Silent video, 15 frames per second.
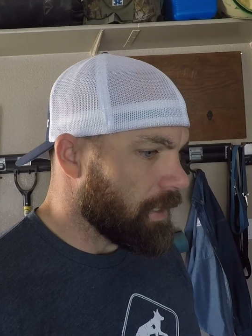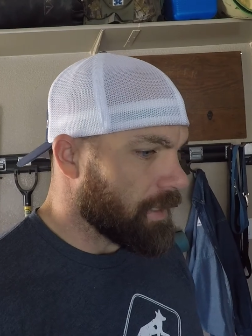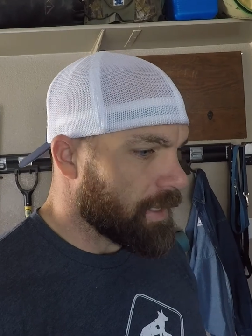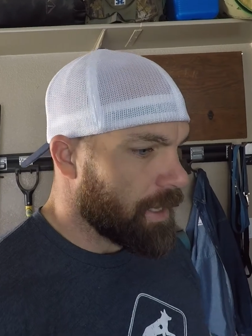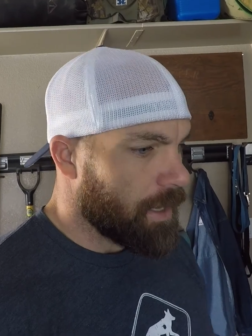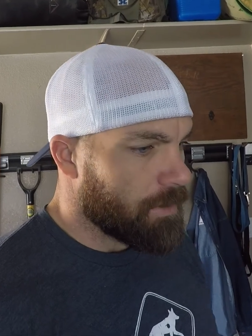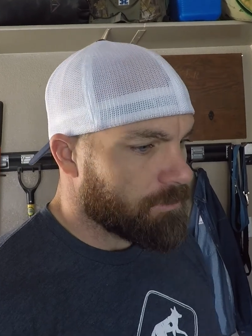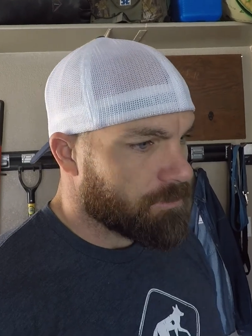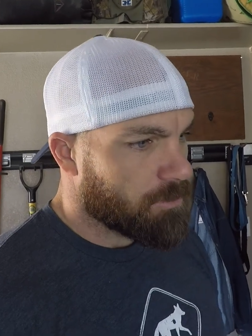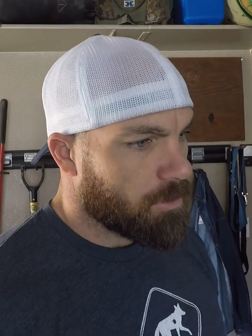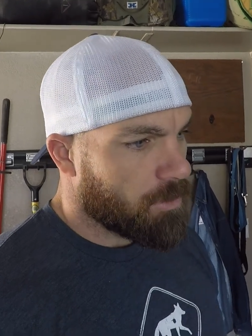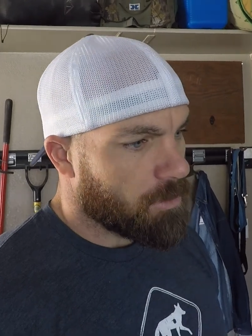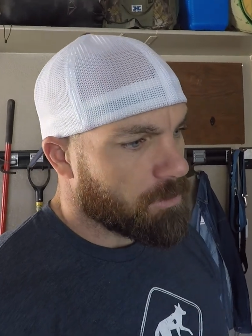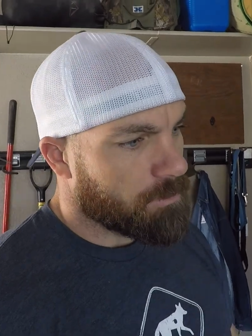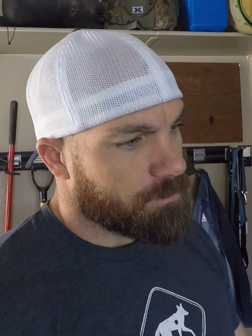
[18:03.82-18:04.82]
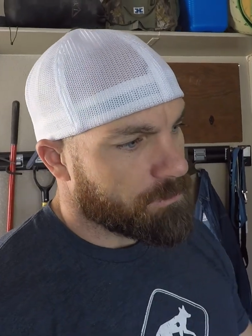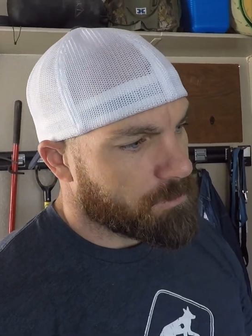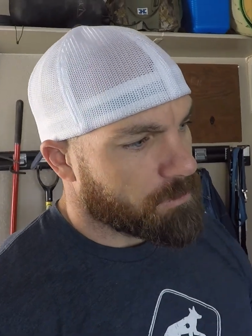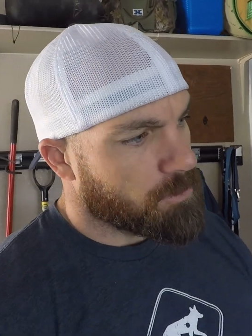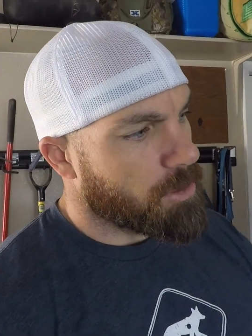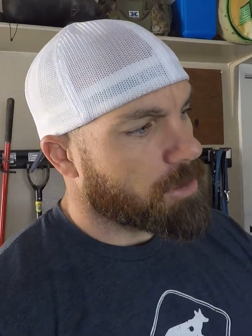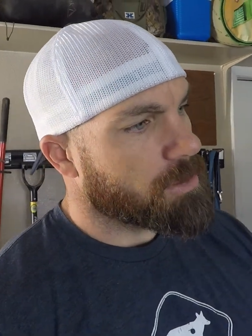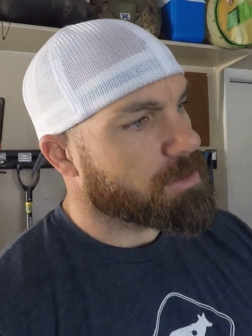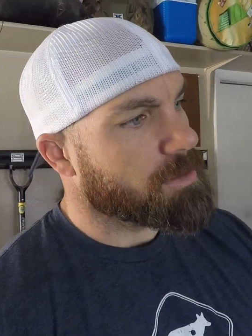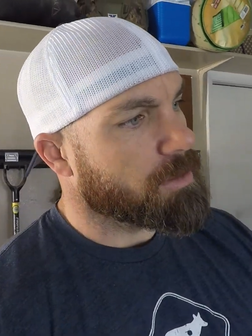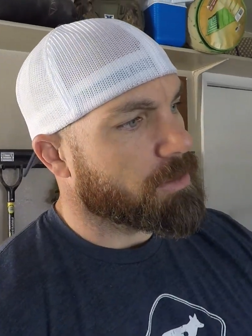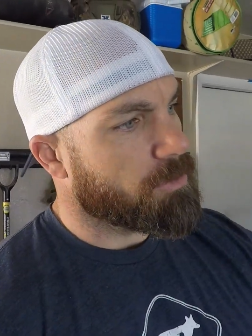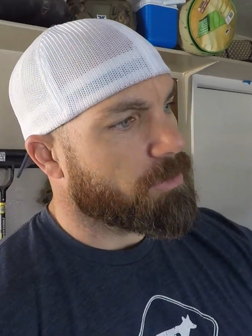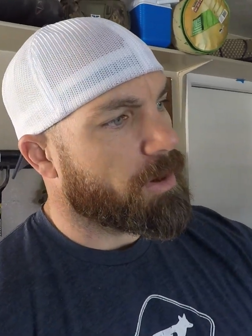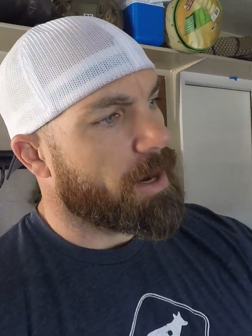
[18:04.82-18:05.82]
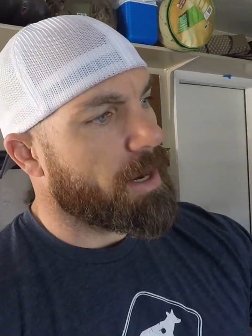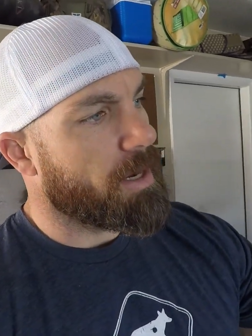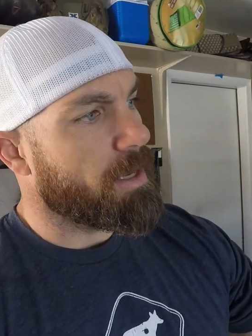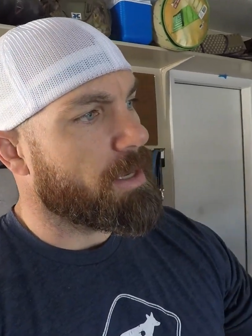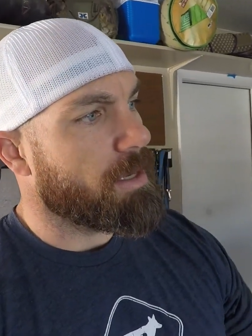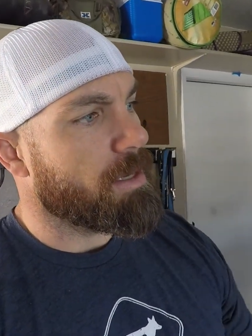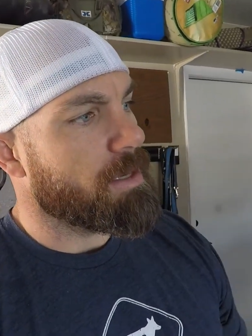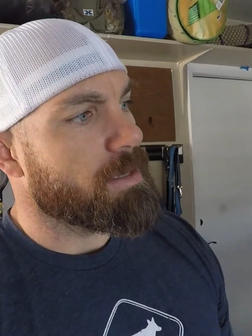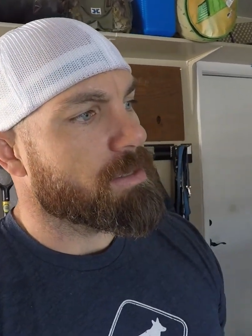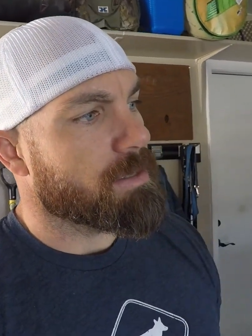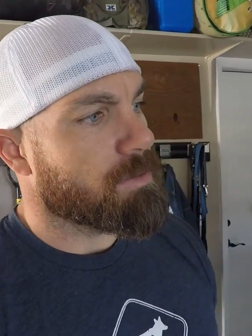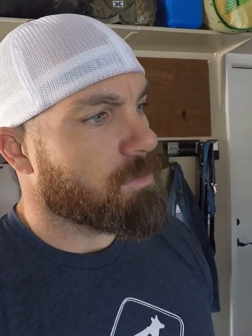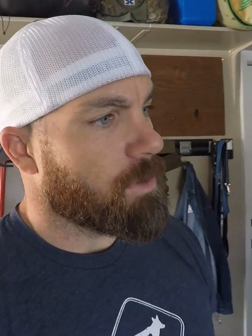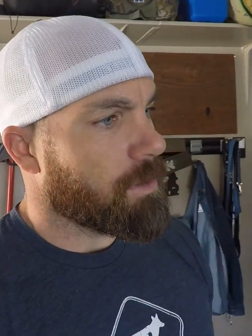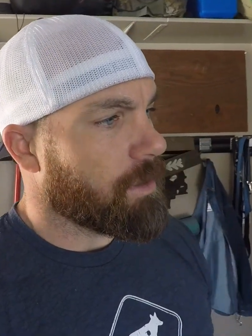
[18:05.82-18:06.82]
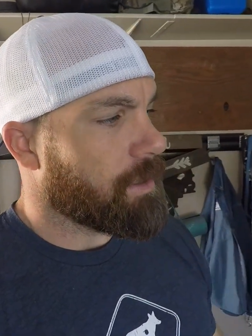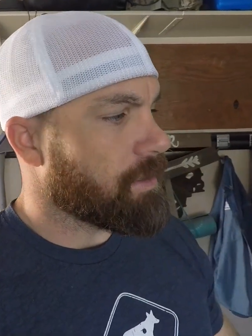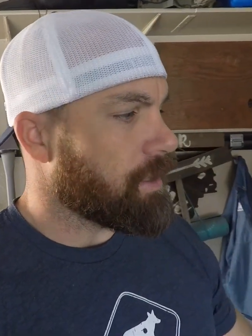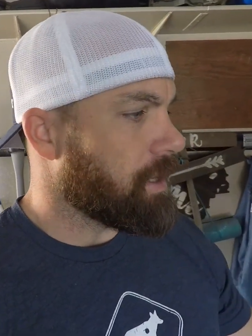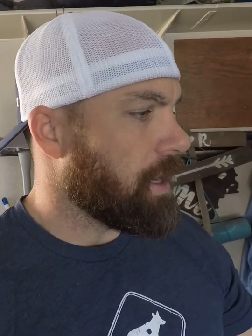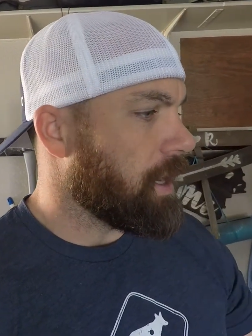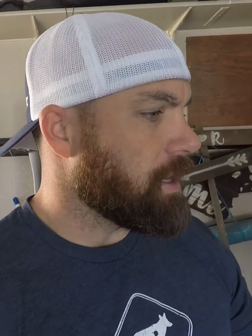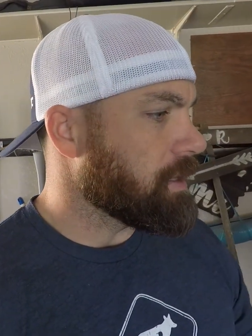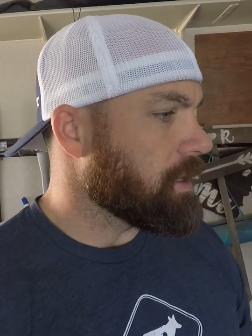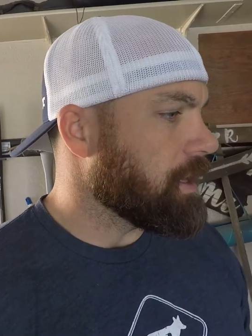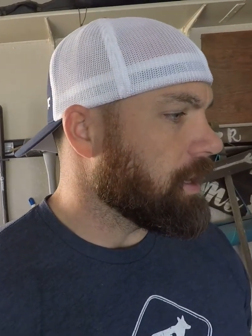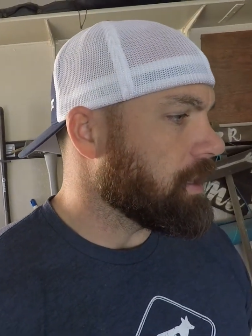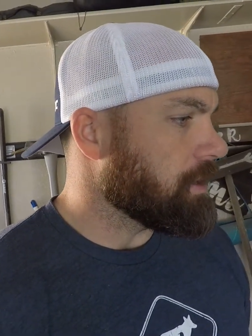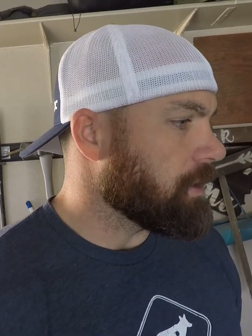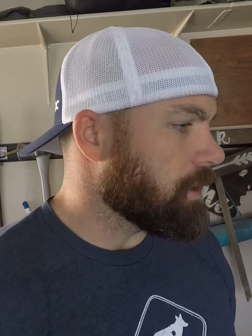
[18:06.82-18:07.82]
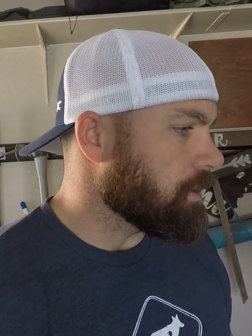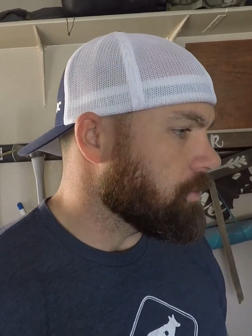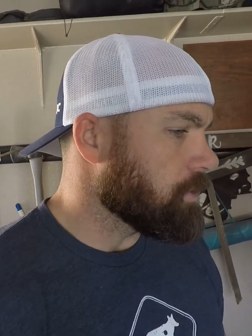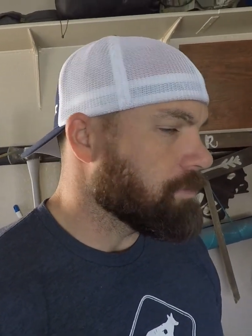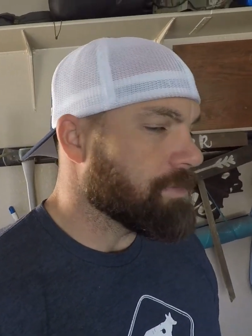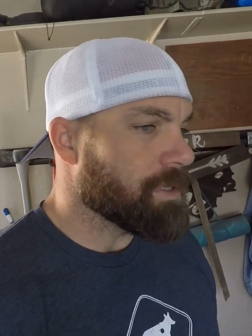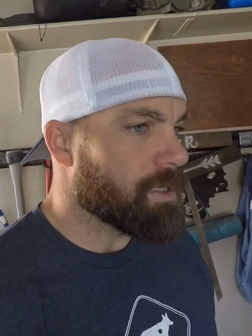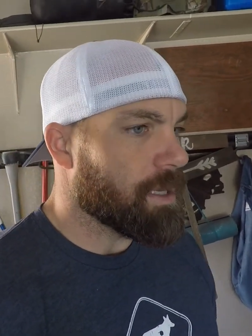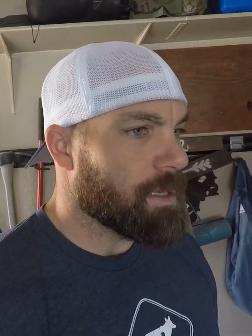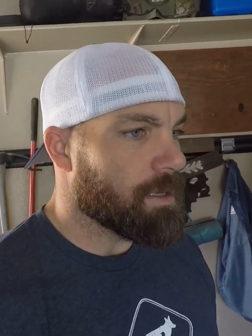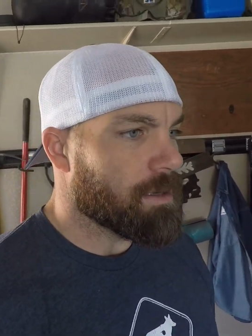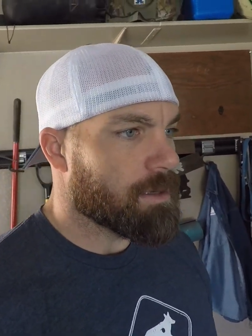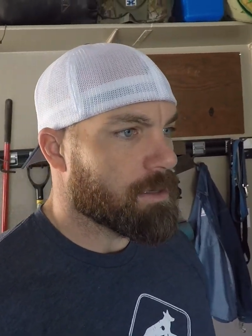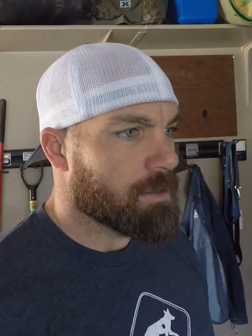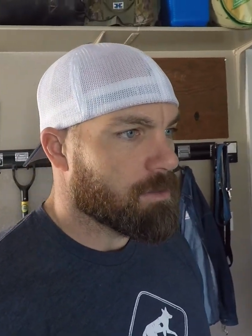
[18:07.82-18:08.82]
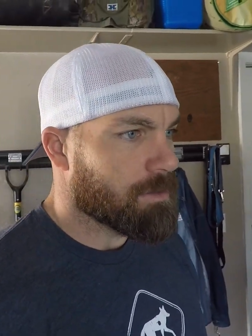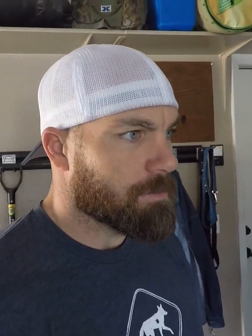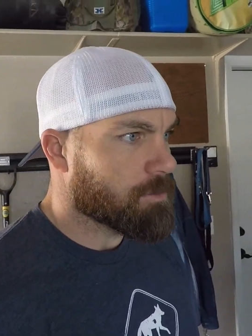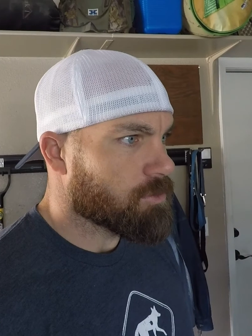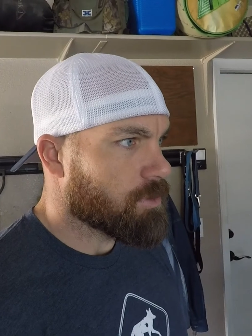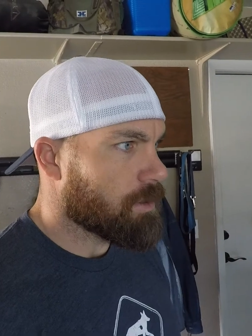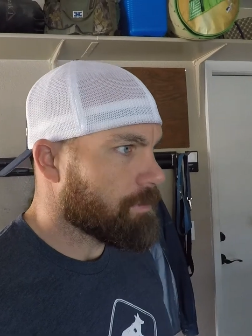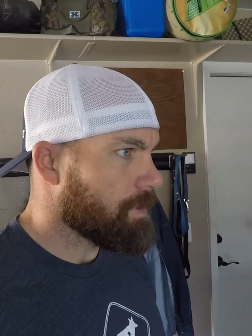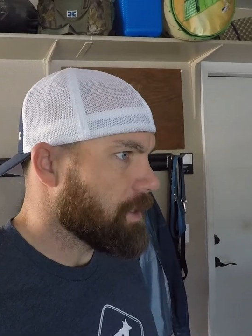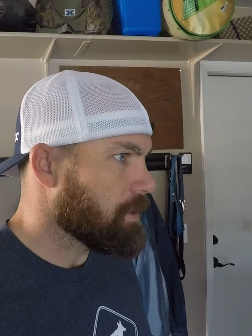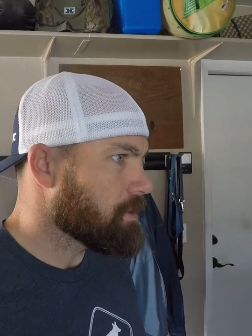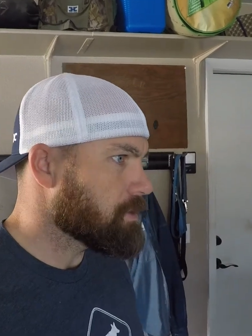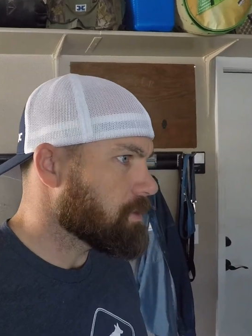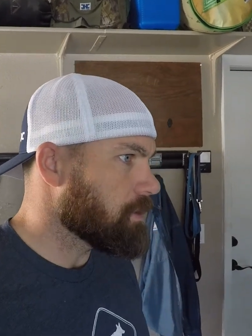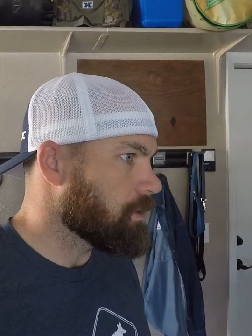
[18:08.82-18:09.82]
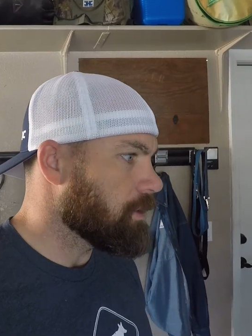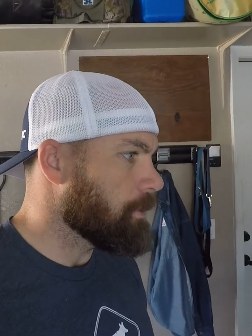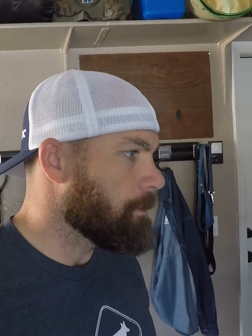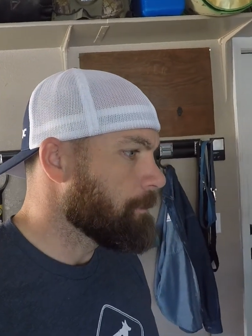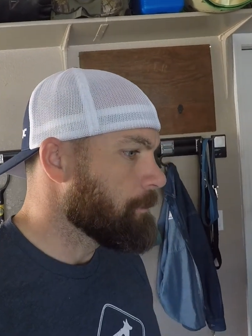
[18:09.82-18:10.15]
account for all the nooks and crannies and whatnot that I had to get that you wouldn't be getting on a normal truck bed. So